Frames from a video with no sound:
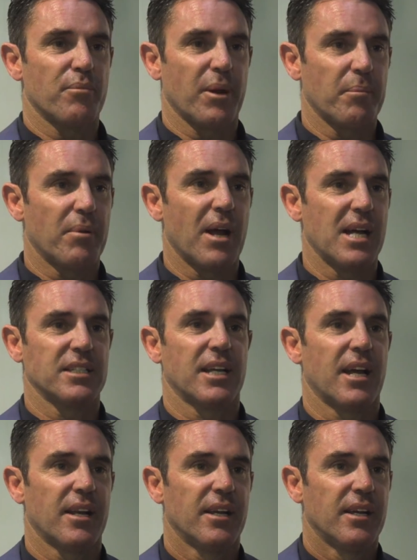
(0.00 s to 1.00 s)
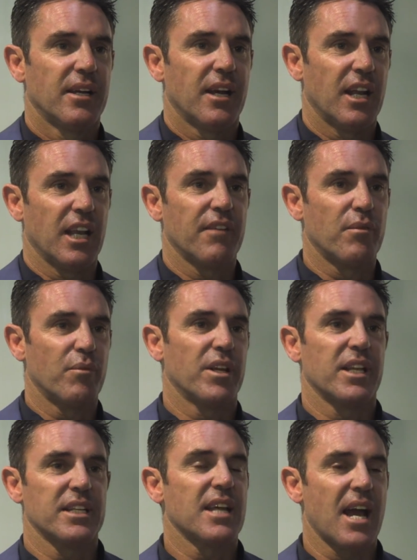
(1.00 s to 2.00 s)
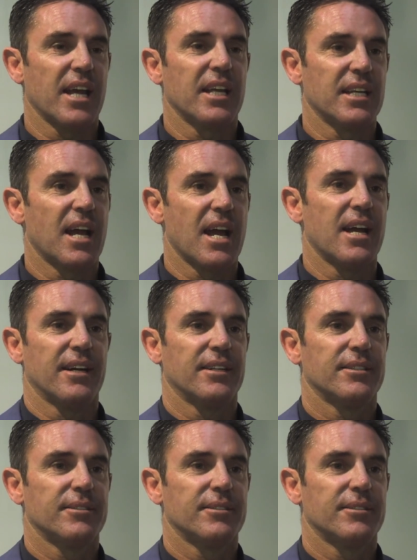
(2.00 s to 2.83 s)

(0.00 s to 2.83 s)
bring players that are living with it day in, day out.